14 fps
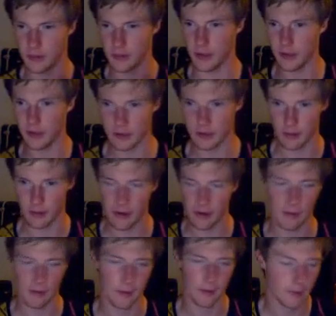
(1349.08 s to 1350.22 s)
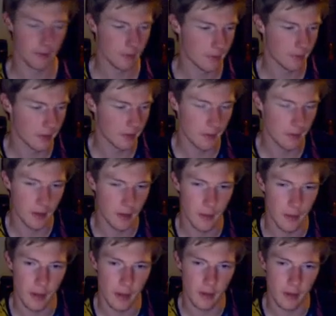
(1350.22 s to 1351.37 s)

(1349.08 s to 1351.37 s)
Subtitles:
that's a great image for